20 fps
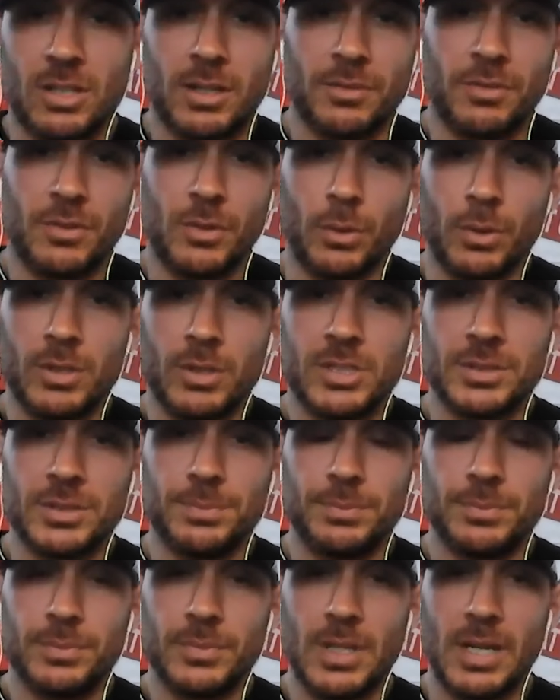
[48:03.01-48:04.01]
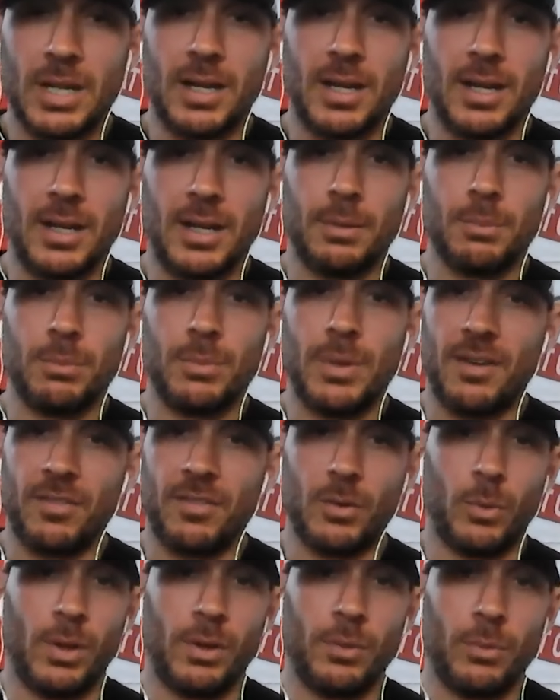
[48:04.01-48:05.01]
on, of course.
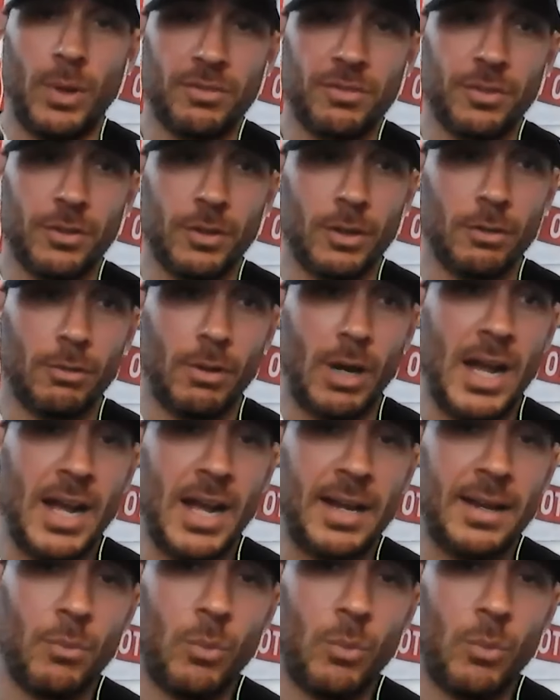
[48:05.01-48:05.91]
Everyone went for a ride,